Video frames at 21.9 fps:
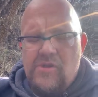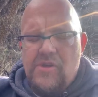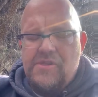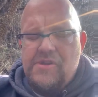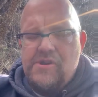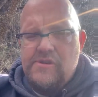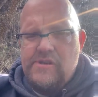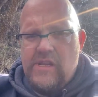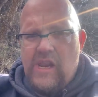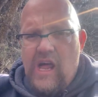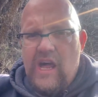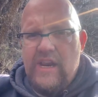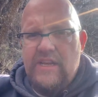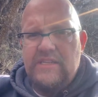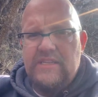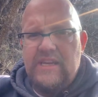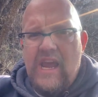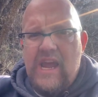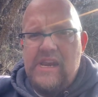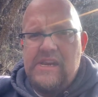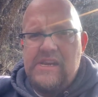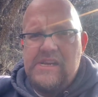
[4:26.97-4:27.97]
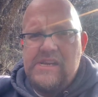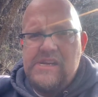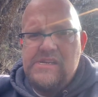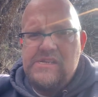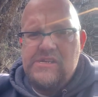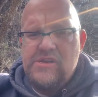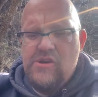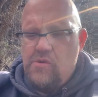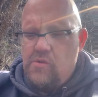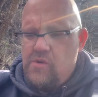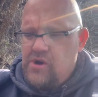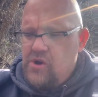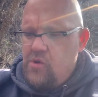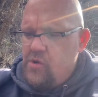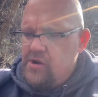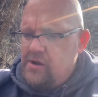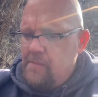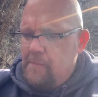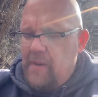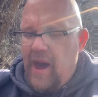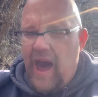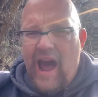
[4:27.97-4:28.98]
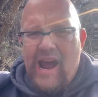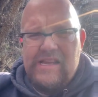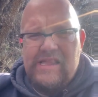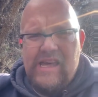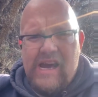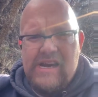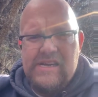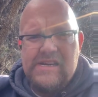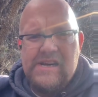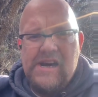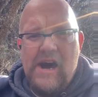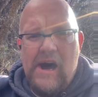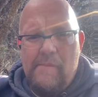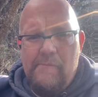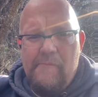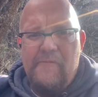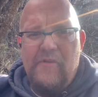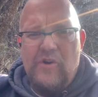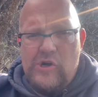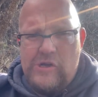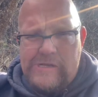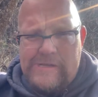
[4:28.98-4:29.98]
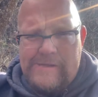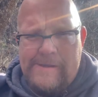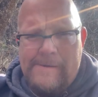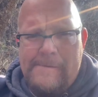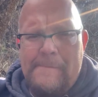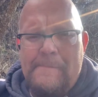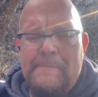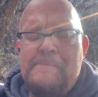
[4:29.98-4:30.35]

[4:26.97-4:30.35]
that there's a lot of sand in it, so we're going to pack that cup full,